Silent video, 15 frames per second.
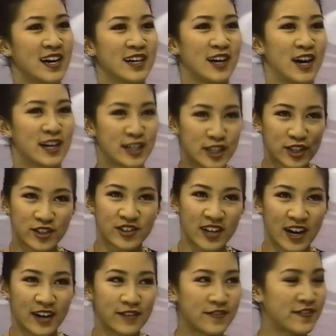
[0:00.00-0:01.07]
Got a little
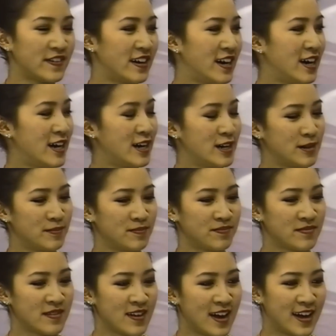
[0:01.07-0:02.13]
tough um,
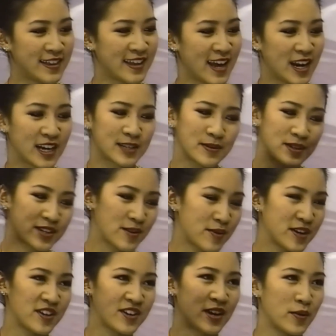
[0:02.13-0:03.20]
at the end, especially
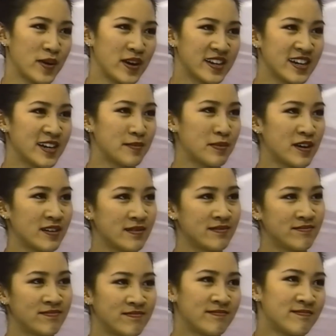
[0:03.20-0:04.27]
when you get winded, but
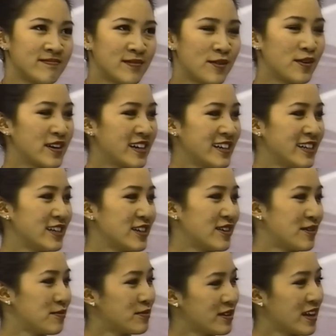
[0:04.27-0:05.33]
what can you do?
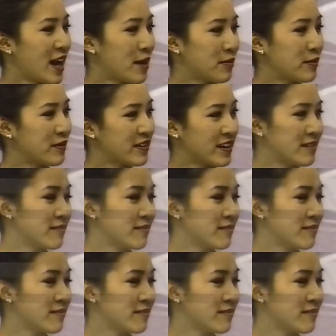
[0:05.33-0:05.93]
I'm really happy with now it.